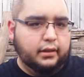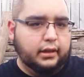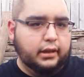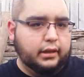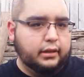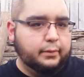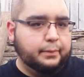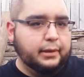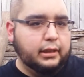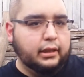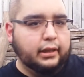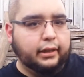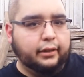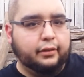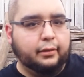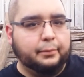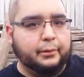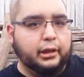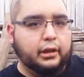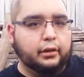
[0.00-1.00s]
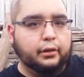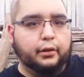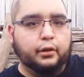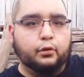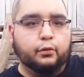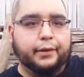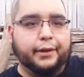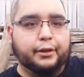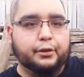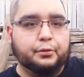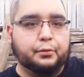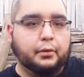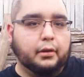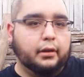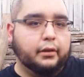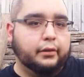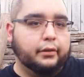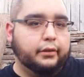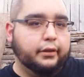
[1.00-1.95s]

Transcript: and to be like something on the quick draw.